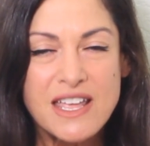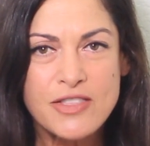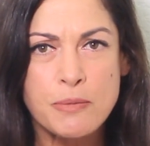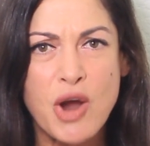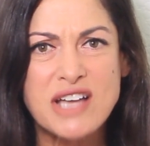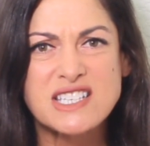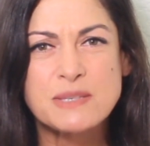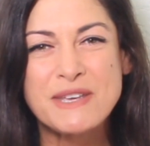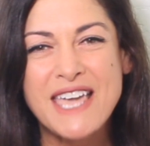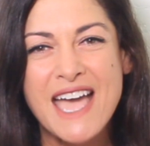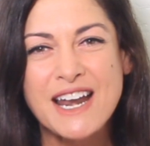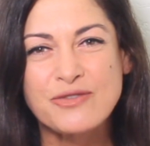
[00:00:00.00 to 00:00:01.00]
The process
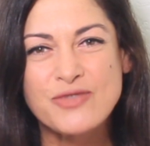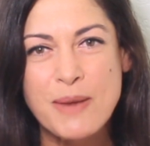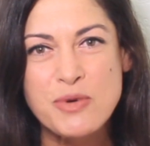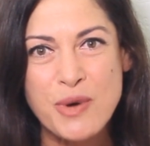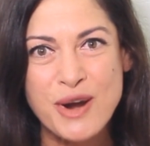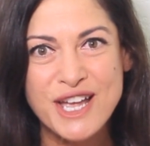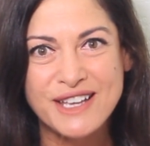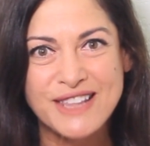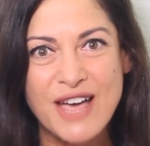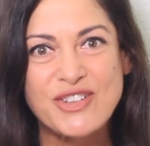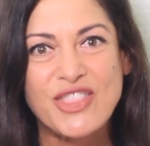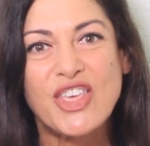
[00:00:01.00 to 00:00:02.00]
began on February
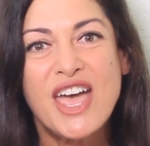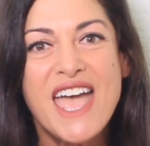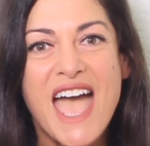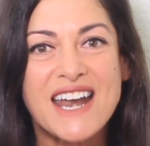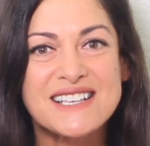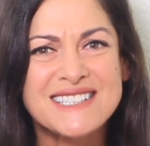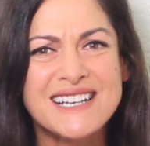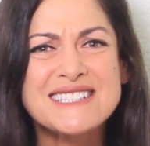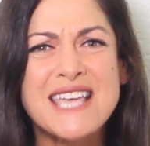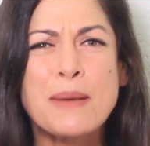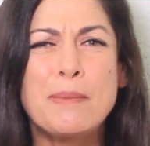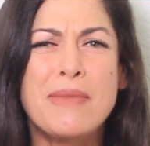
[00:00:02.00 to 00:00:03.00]
11th, and it's going to
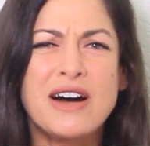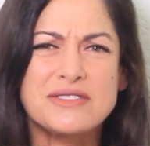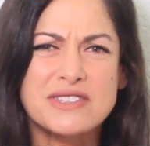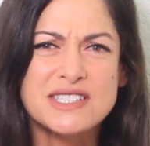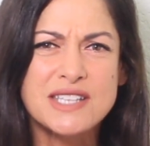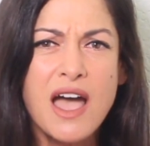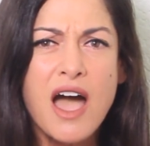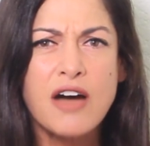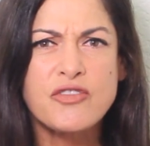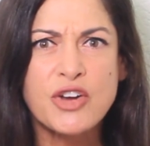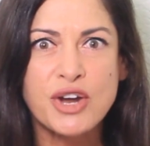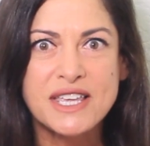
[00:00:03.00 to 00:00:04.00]
take months
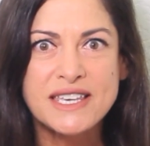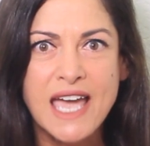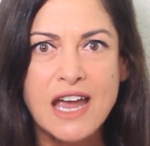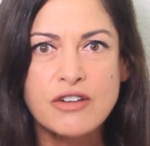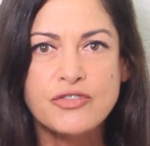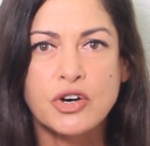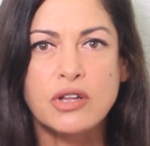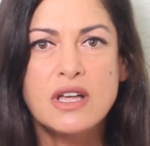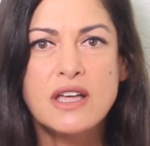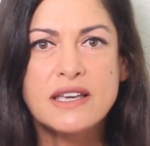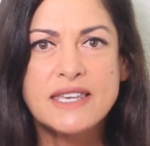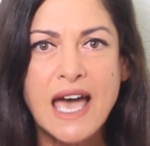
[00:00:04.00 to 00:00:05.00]
of very careful,
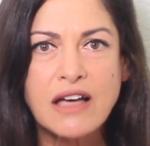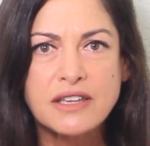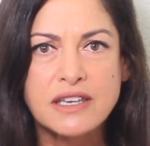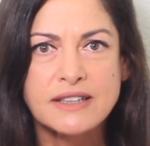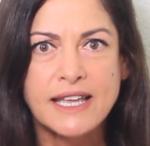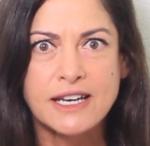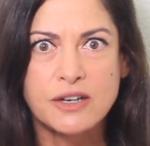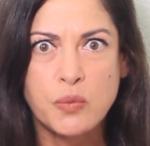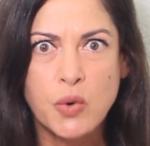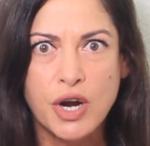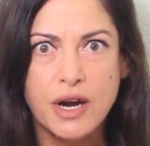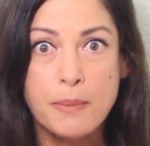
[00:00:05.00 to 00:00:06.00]
calculated
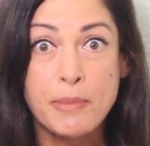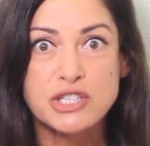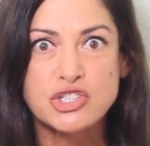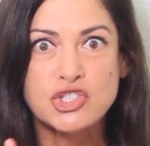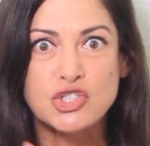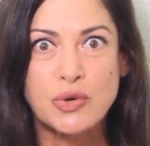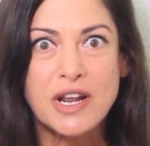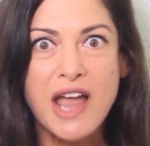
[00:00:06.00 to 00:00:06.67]
work. But soon